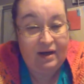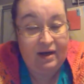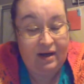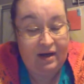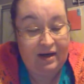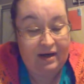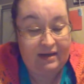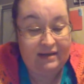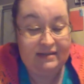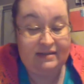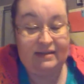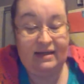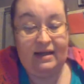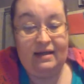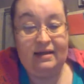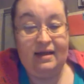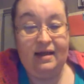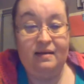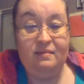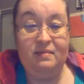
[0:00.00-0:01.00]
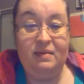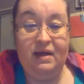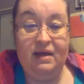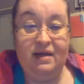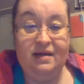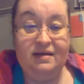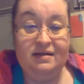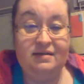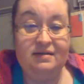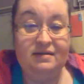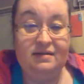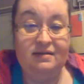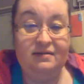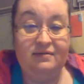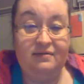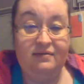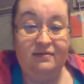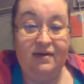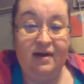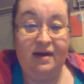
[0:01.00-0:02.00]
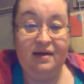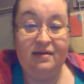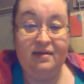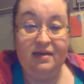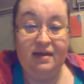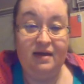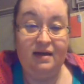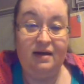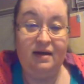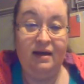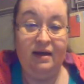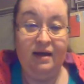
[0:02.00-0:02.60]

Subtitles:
and I say that because of the fact that